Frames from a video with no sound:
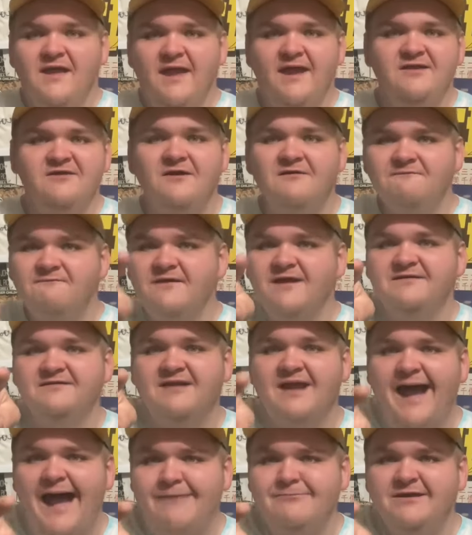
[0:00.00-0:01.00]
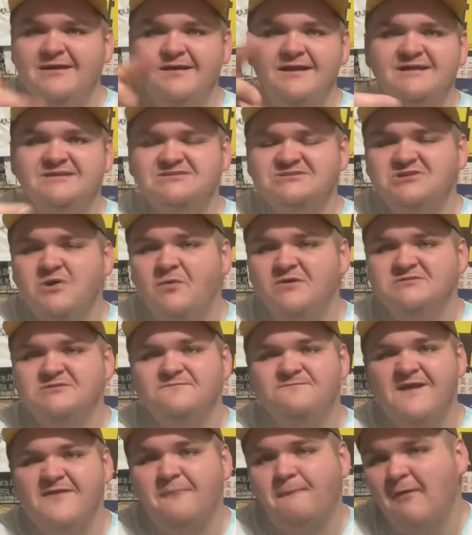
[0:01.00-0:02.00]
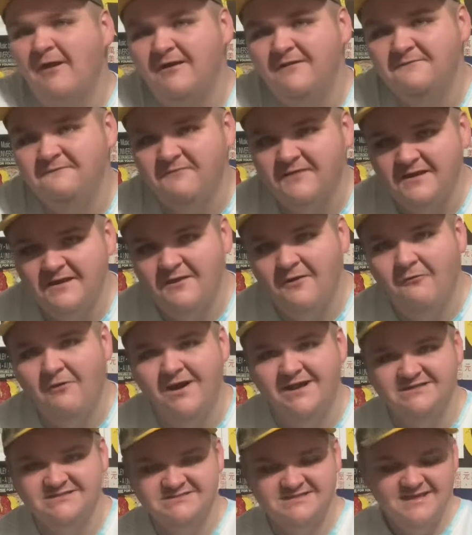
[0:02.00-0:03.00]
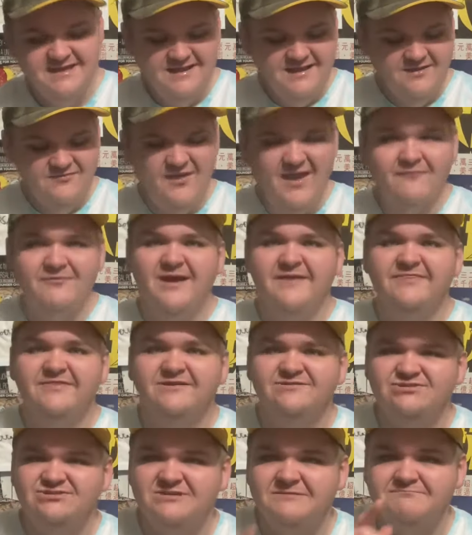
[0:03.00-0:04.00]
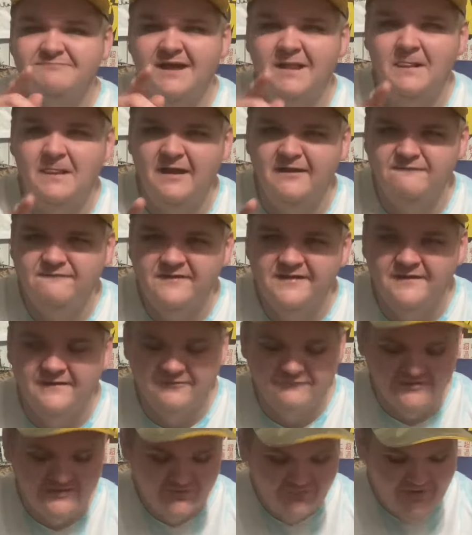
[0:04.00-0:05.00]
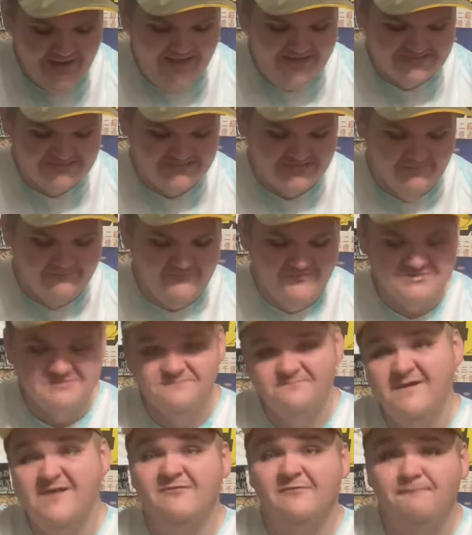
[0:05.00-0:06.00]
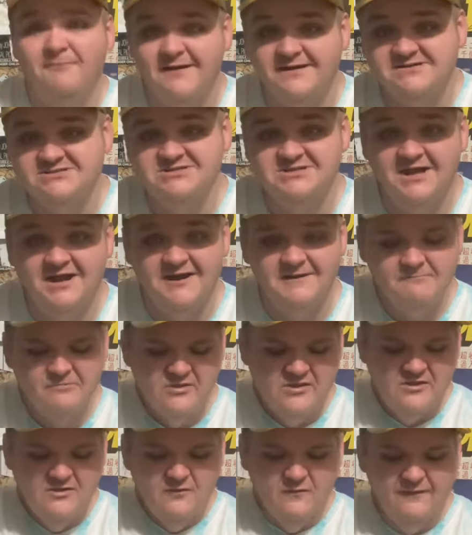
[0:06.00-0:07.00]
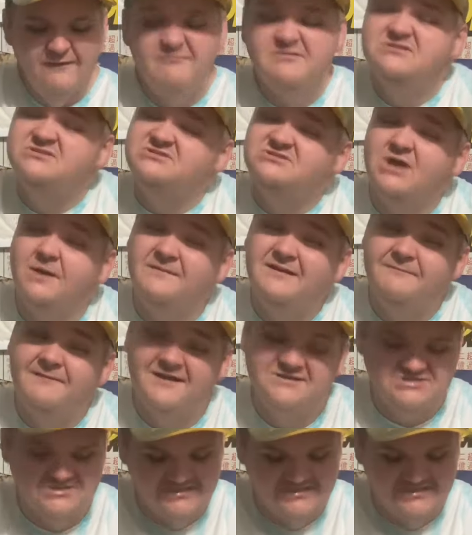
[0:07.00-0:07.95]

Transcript: and don't forget to comment and let us know what your favorite part of the video was. That right there is something I love hearing, when you guys tell me what your favorite parts are, or even just tell me about your